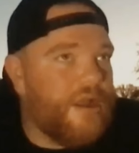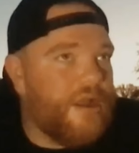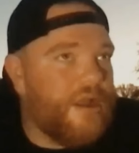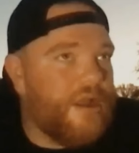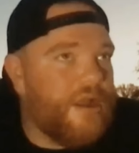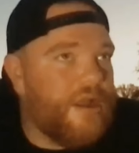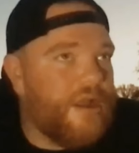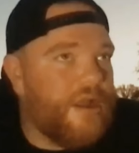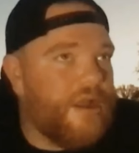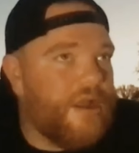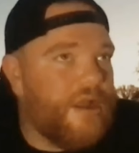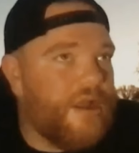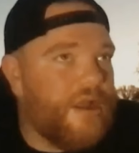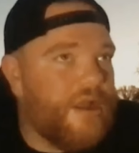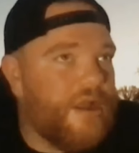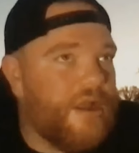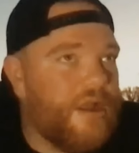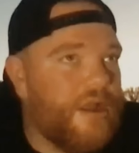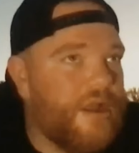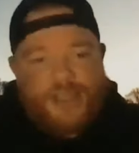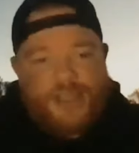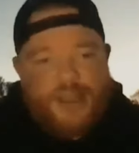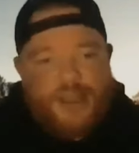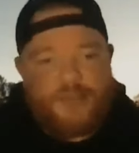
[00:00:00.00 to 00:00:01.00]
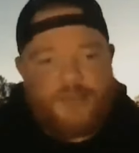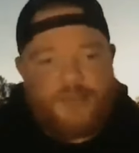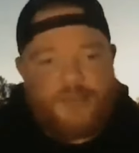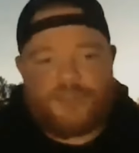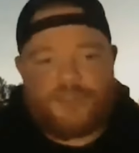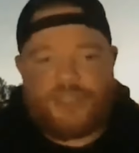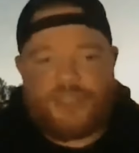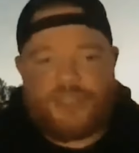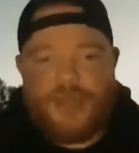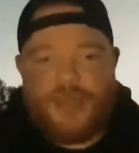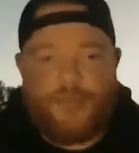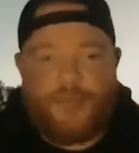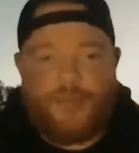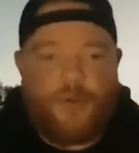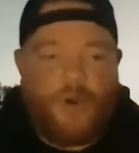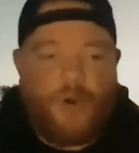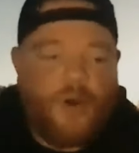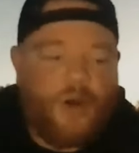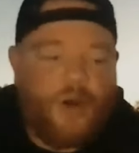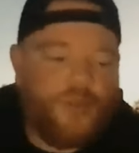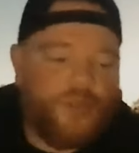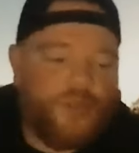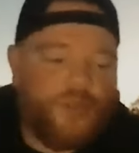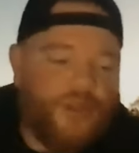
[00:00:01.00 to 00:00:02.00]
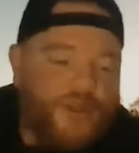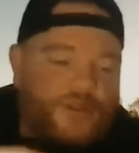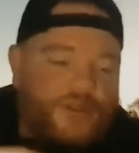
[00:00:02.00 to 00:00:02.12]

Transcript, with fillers: my stuff is to just Google my name.